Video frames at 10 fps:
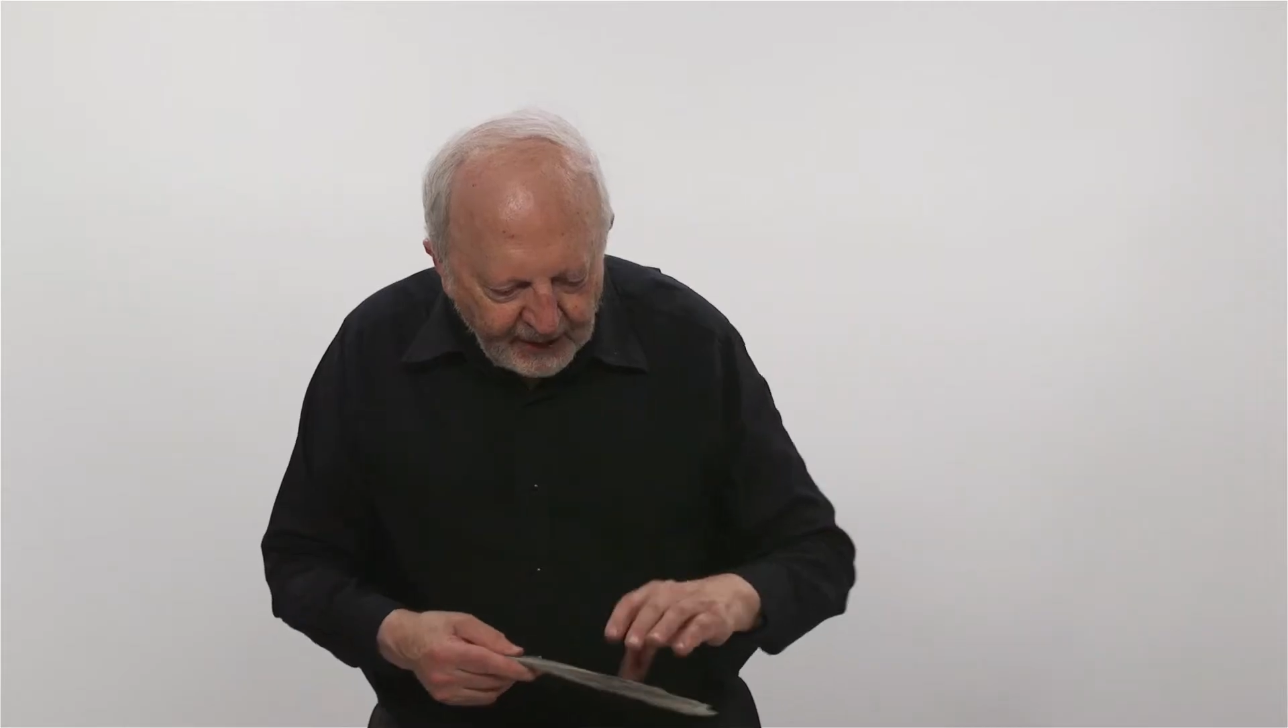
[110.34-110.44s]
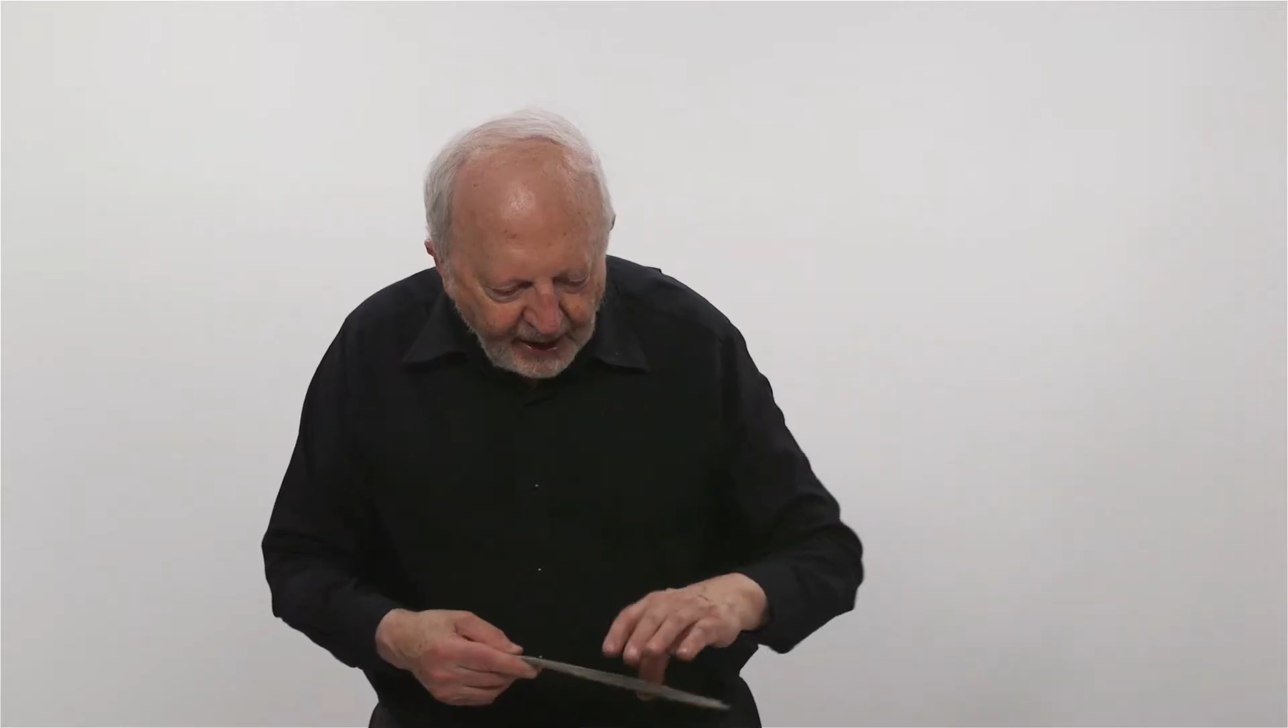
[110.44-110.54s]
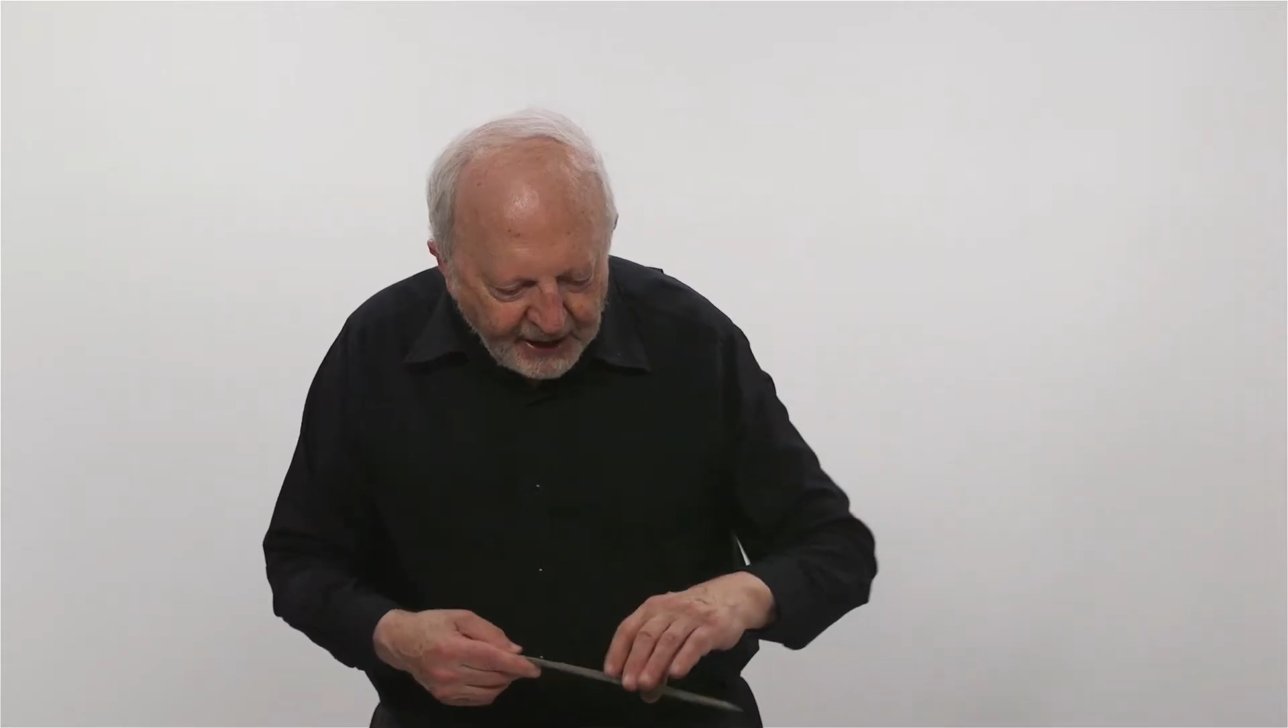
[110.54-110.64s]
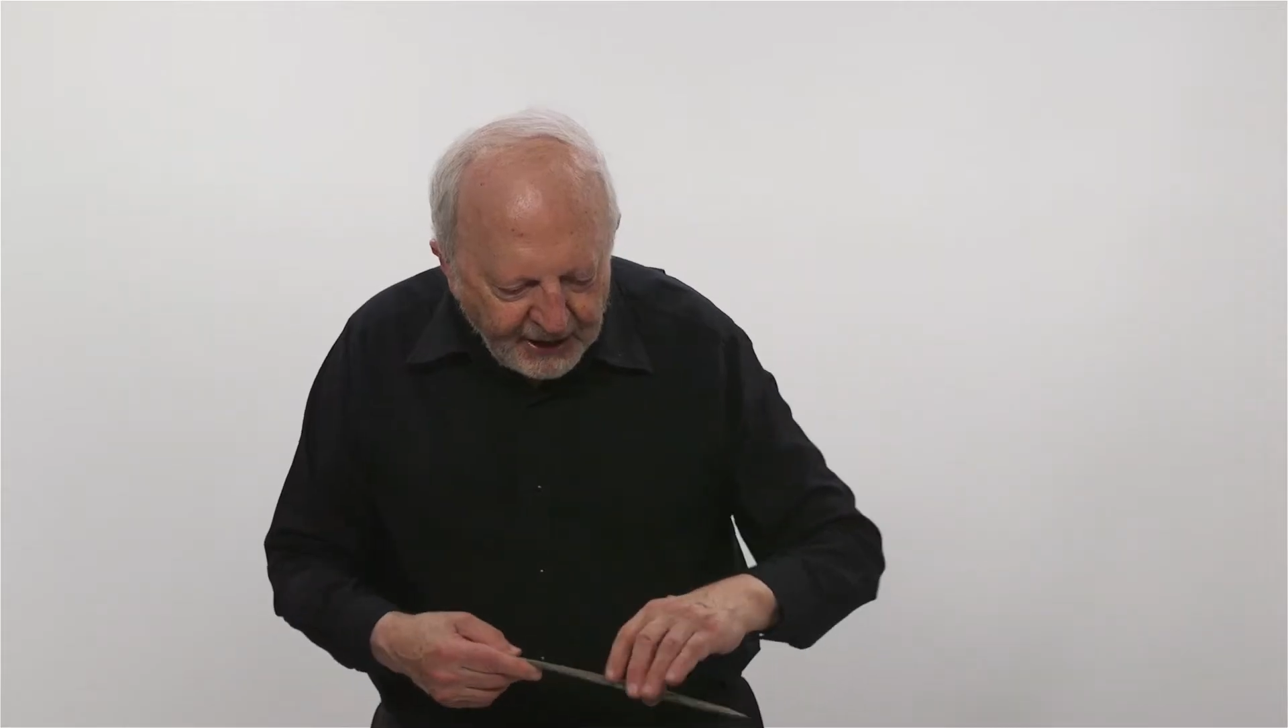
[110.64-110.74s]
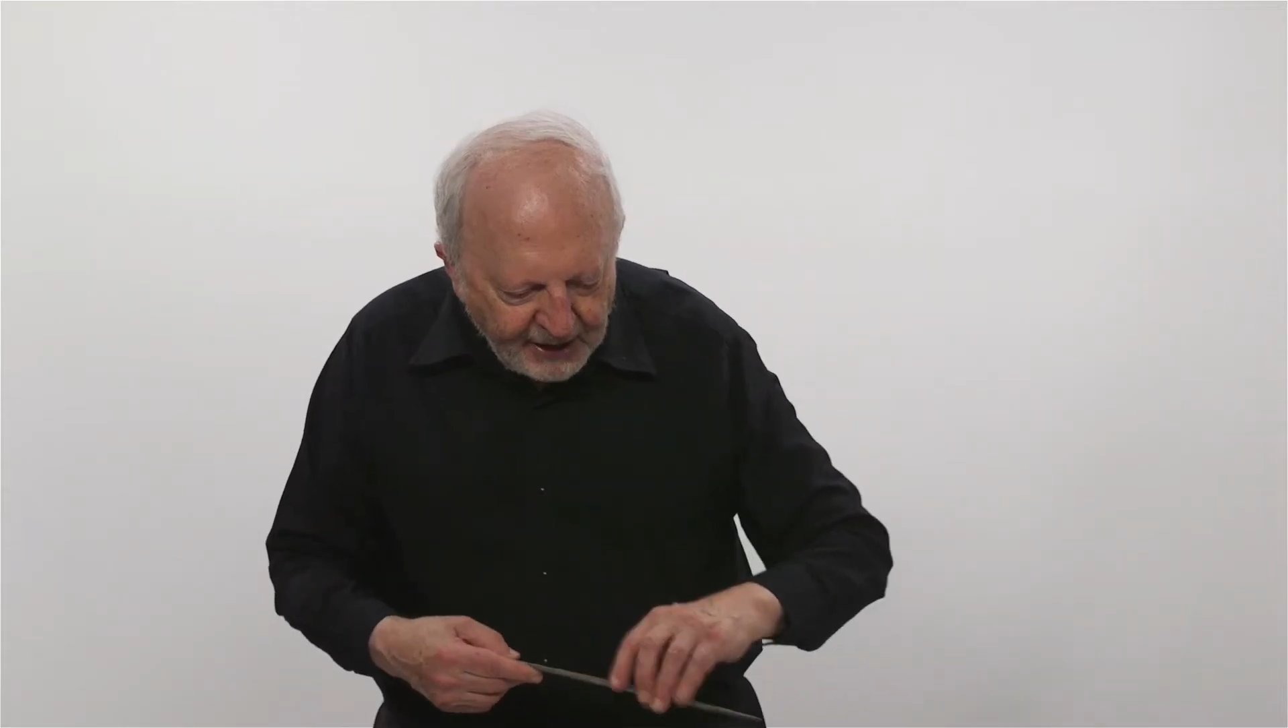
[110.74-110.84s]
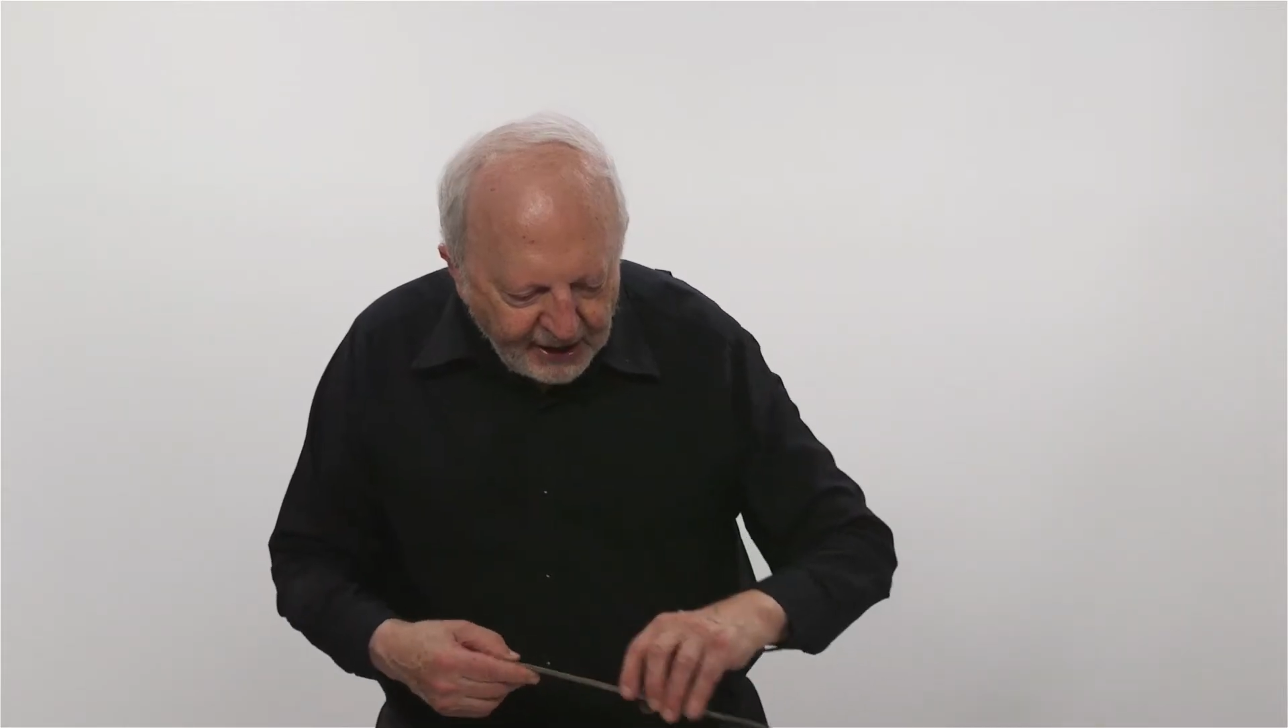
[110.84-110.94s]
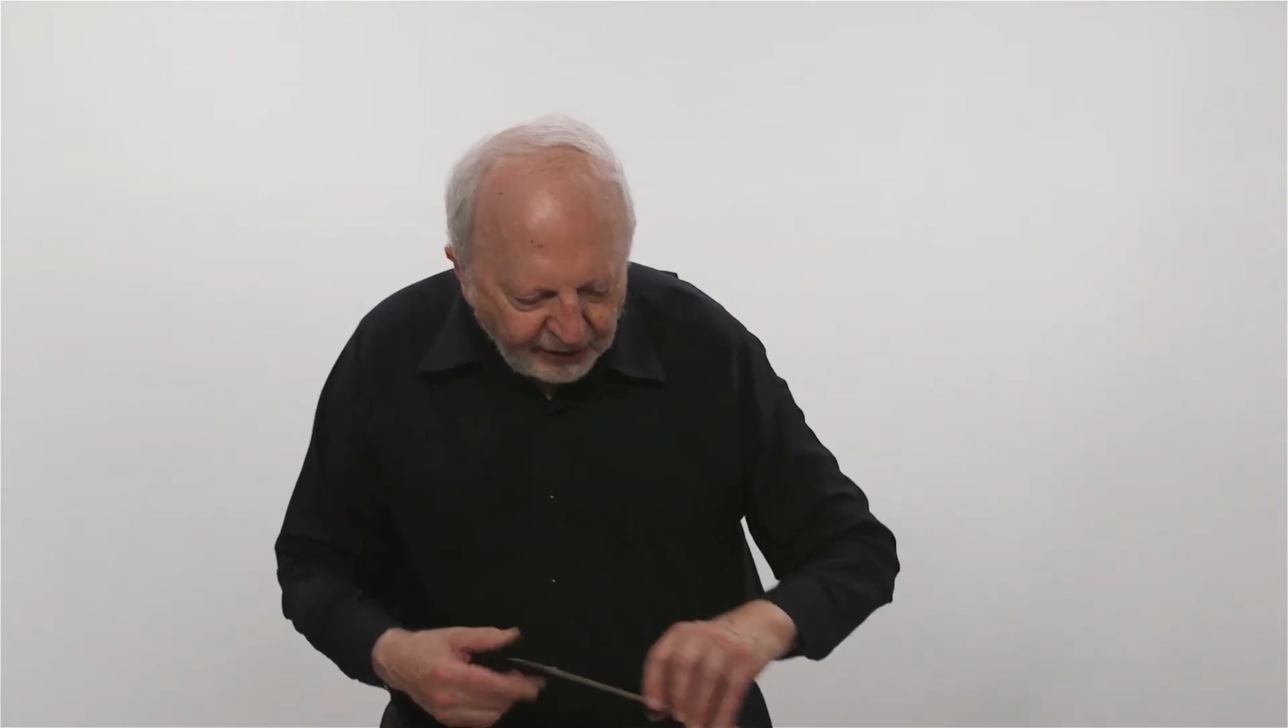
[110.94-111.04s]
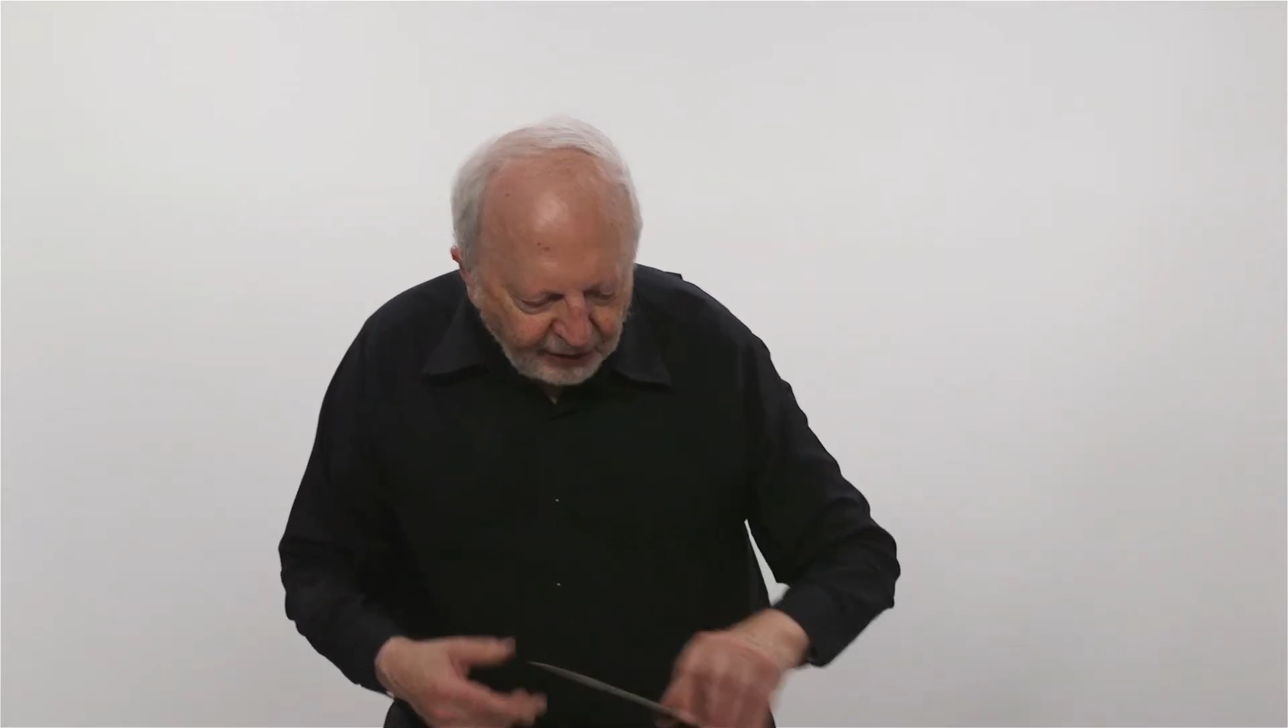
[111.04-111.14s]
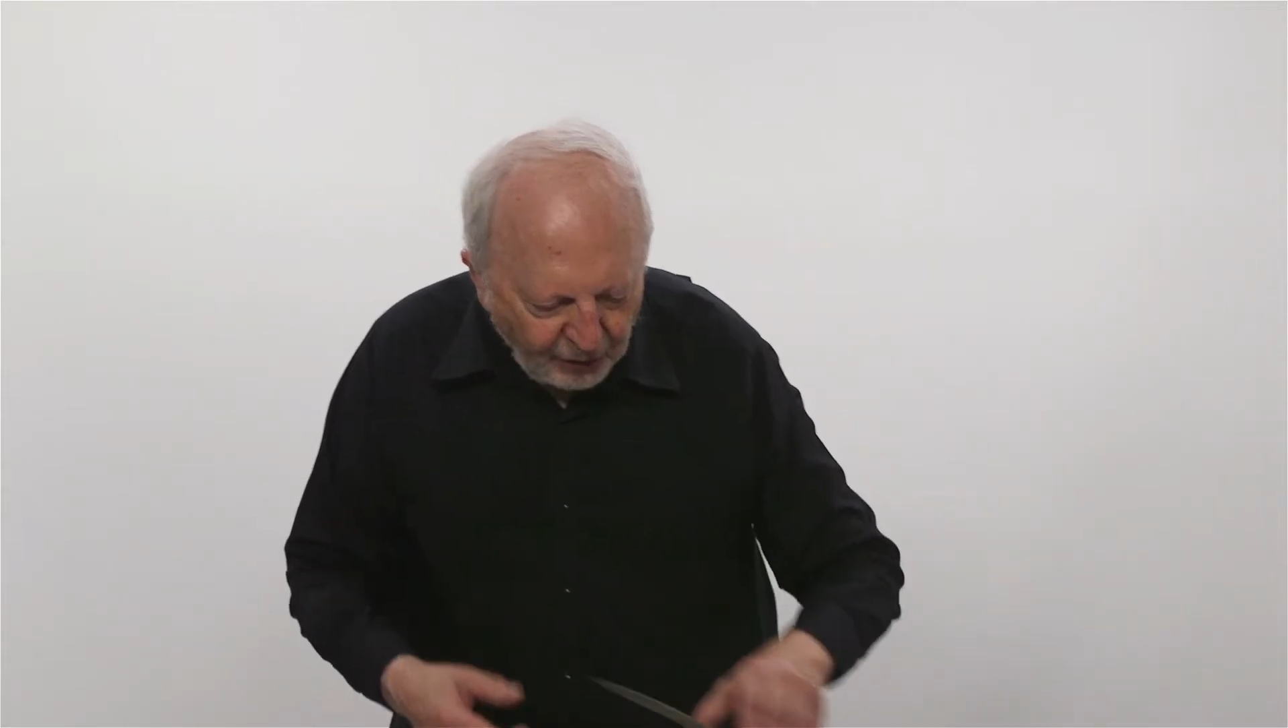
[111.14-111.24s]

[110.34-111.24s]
Underneath